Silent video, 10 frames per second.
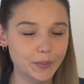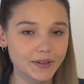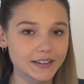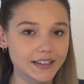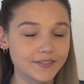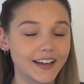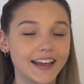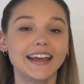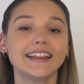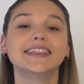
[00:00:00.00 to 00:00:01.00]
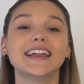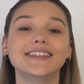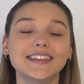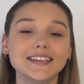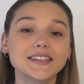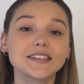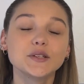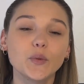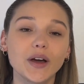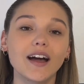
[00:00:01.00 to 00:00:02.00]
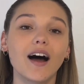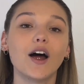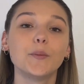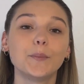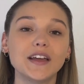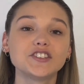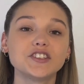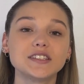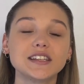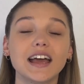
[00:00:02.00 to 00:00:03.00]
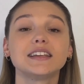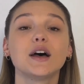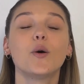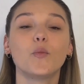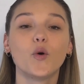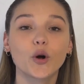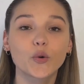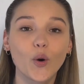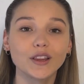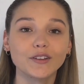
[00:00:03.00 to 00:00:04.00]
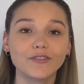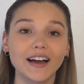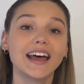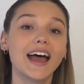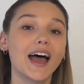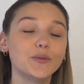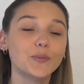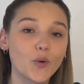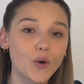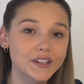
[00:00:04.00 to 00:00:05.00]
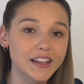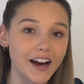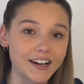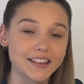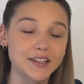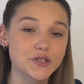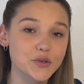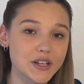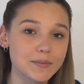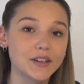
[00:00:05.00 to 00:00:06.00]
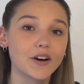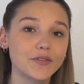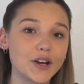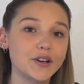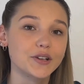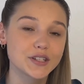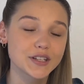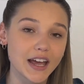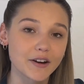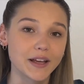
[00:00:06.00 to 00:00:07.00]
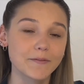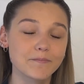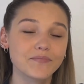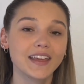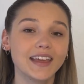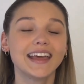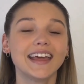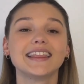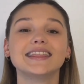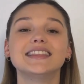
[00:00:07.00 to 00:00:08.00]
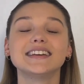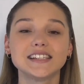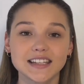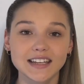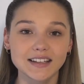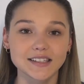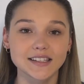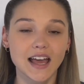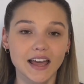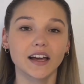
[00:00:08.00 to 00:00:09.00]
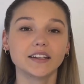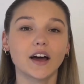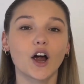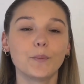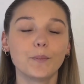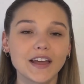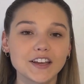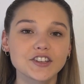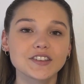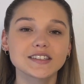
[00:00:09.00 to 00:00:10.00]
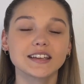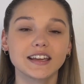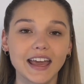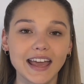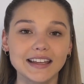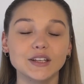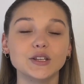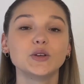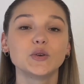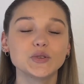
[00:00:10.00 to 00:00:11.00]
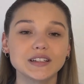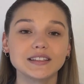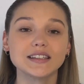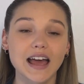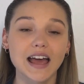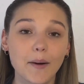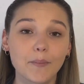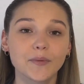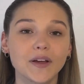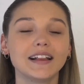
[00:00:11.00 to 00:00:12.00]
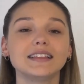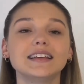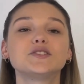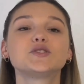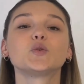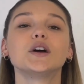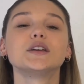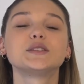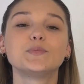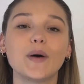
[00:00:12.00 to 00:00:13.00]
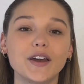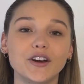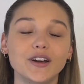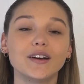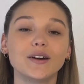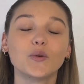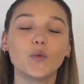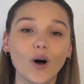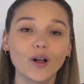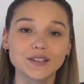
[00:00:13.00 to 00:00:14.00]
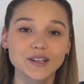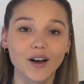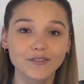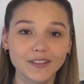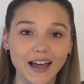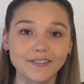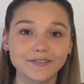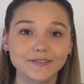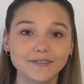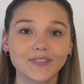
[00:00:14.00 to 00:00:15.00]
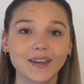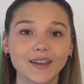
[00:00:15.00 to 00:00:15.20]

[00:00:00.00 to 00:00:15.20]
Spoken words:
We believe that this is the way our patients get more qualified and more targeted treatment of their urticaria. The skills that our patients gain using this app leads towards better quality of life.